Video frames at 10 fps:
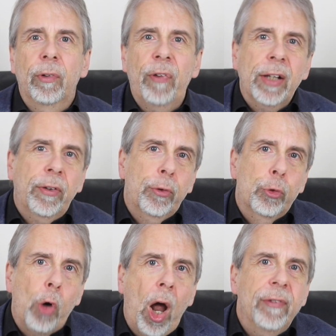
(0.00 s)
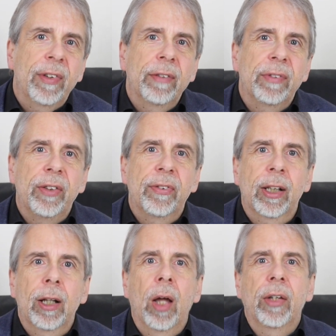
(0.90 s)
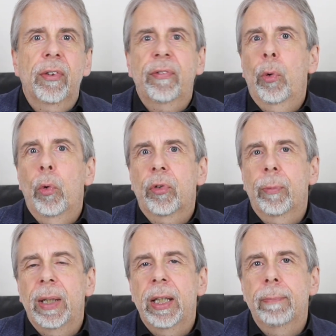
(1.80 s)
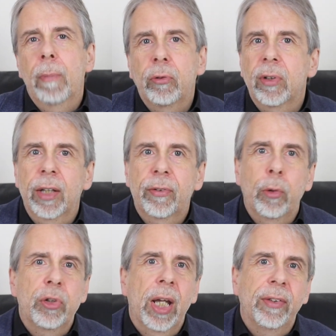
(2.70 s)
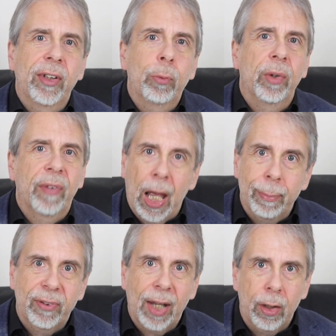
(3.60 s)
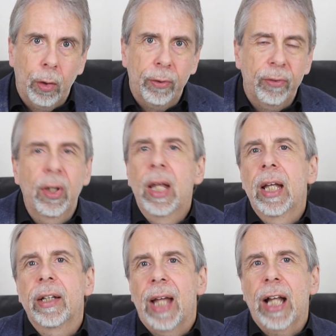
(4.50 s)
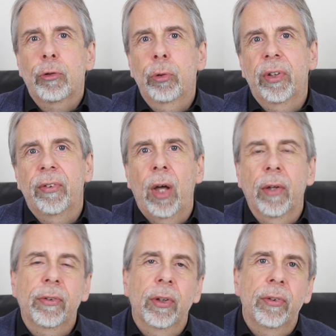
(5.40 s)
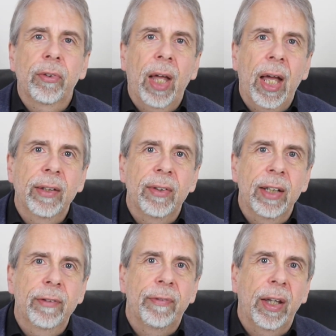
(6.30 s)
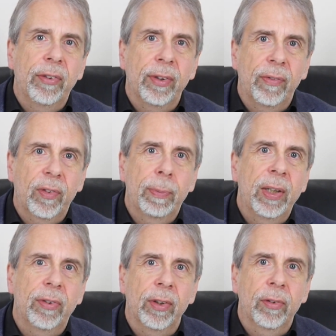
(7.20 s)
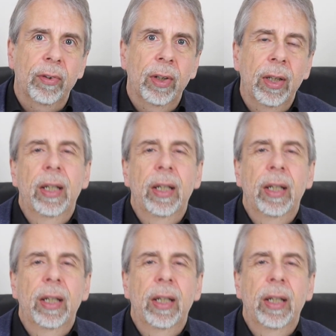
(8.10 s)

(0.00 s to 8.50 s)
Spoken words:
The factors driving these declines are thought to be mostly associated with habitat loss, natural disasters, and invasive species.